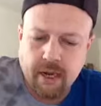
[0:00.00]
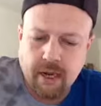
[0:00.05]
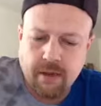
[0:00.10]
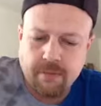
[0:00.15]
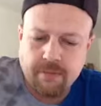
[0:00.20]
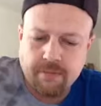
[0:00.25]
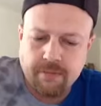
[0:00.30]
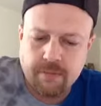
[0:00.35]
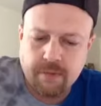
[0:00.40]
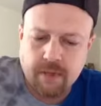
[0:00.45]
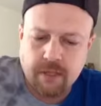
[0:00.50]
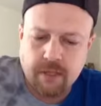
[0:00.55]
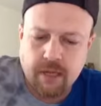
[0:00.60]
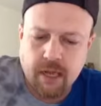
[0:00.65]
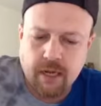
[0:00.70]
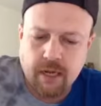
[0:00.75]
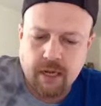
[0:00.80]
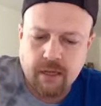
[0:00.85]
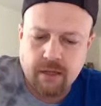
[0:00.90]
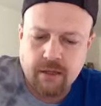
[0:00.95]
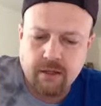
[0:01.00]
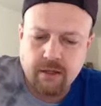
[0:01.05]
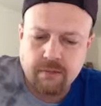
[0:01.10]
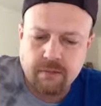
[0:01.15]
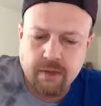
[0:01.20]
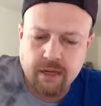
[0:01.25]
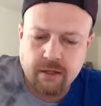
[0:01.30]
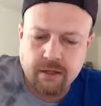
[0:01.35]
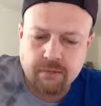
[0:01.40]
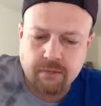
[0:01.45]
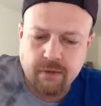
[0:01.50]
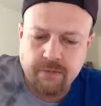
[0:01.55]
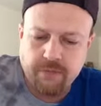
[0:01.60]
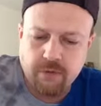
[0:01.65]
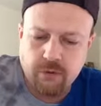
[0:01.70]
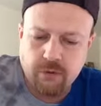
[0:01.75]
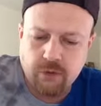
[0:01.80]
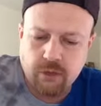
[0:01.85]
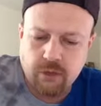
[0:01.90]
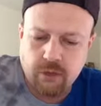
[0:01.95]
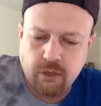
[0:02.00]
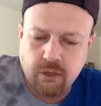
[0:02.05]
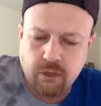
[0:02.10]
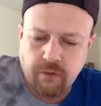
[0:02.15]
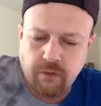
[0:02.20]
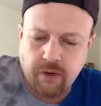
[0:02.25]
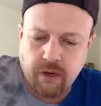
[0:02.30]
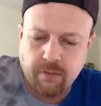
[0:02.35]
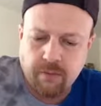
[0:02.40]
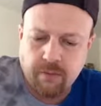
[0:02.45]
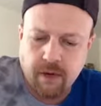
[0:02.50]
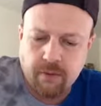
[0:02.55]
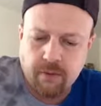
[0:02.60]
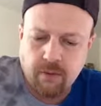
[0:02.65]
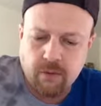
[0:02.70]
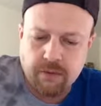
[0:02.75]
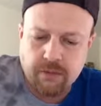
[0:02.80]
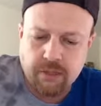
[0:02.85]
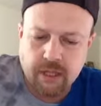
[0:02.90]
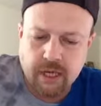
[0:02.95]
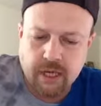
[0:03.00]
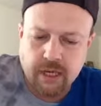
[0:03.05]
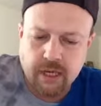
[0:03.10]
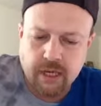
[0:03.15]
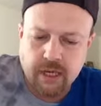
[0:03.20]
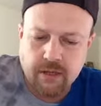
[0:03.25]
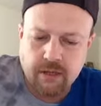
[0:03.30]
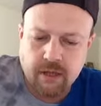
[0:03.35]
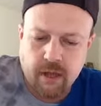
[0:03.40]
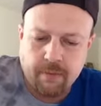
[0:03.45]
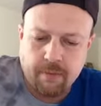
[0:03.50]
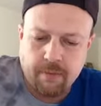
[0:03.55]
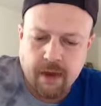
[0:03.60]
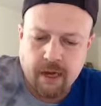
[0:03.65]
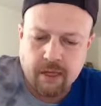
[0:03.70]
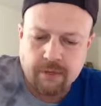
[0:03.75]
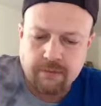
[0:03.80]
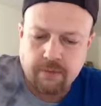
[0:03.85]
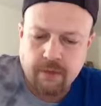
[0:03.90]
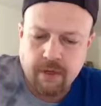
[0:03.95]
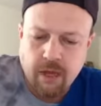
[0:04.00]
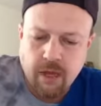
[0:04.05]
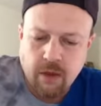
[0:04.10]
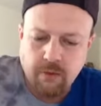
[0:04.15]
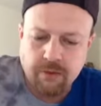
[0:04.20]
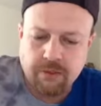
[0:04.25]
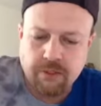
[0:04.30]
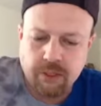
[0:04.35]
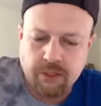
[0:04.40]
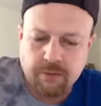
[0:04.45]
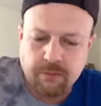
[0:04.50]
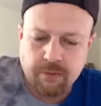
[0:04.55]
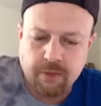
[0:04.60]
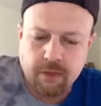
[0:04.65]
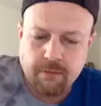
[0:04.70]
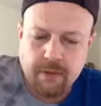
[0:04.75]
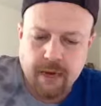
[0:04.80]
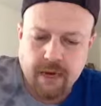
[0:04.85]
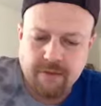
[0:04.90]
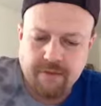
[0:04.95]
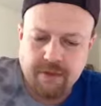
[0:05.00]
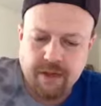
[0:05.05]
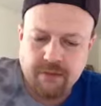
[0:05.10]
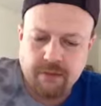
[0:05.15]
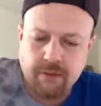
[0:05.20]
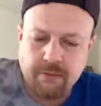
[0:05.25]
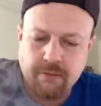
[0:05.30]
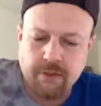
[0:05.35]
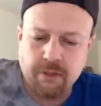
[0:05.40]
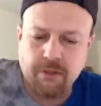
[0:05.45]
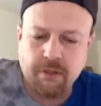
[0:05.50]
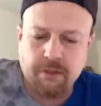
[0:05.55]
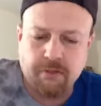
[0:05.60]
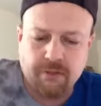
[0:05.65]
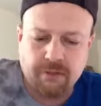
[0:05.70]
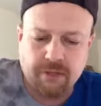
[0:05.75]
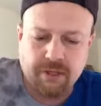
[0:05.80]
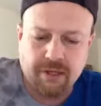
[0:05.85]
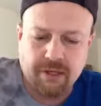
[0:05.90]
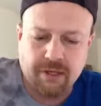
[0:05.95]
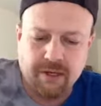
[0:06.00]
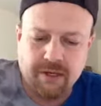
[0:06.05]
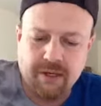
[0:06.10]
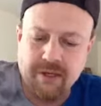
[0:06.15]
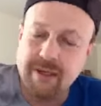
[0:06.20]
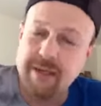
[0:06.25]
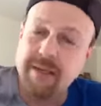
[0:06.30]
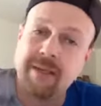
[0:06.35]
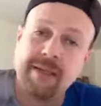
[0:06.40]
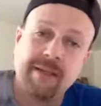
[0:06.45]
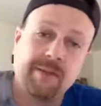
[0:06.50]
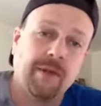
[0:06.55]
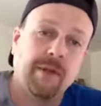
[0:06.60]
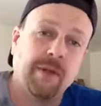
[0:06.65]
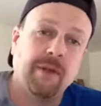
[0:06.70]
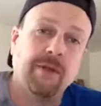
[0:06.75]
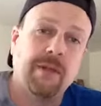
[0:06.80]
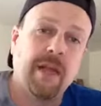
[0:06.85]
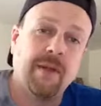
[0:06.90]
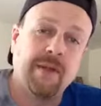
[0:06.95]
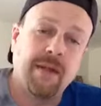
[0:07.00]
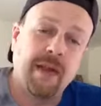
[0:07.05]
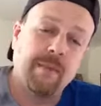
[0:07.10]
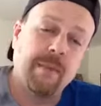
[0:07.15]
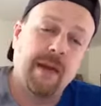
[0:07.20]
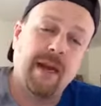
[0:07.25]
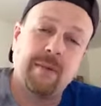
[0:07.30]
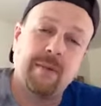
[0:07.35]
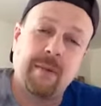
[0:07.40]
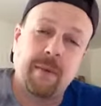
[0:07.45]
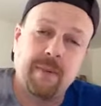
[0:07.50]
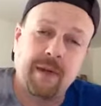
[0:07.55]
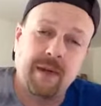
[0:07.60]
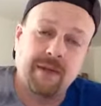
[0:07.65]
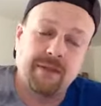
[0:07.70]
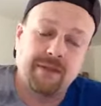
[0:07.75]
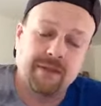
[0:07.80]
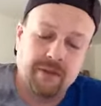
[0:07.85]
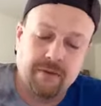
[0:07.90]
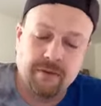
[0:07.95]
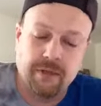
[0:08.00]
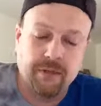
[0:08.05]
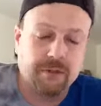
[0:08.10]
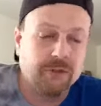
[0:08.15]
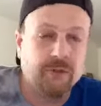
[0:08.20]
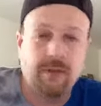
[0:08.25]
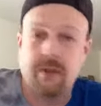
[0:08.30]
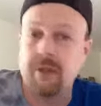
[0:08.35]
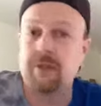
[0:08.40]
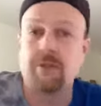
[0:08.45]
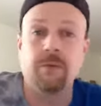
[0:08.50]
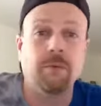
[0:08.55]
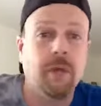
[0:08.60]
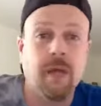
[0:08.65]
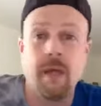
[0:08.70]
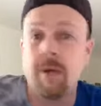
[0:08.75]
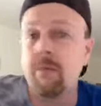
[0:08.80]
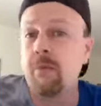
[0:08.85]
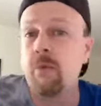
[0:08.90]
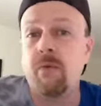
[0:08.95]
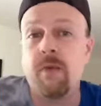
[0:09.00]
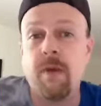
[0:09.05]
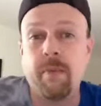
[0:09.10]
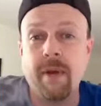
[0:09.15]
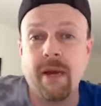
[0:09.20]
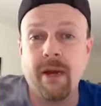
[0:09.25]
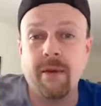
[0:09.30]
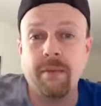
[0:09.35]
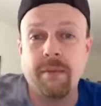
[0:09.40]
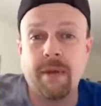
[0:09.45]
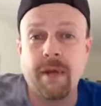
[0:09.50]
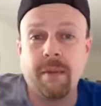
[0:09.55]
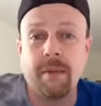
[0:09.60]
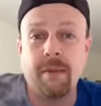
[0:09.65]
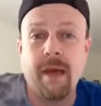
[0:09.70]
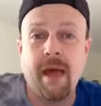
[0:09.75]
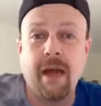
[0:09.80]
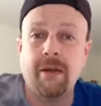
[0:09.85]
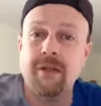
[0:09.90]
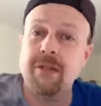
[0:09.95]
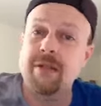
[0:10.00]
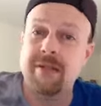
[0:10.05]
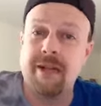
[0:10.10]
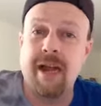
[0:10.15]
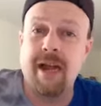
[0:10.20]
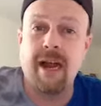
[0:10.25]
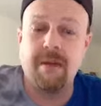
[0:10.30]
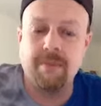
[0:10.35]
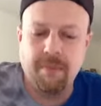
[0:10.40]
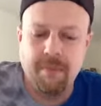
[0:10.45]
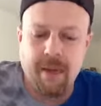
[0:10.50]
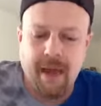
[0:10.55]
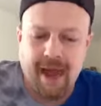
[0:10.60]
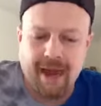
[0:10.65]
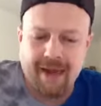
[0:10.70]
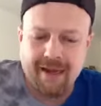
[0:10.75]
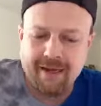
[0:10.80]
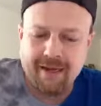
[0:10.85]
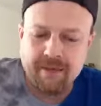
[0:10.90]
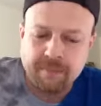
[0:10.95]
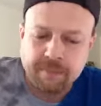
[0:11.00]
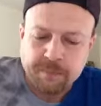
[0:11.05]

I'm dedicated to making this my future career. Maybe once I get in upper management, we can discuss bringing you back if that's something you're interested in. Well, you're down there, man. I'm up here, so unless you move up here and become the manager, then hire me back.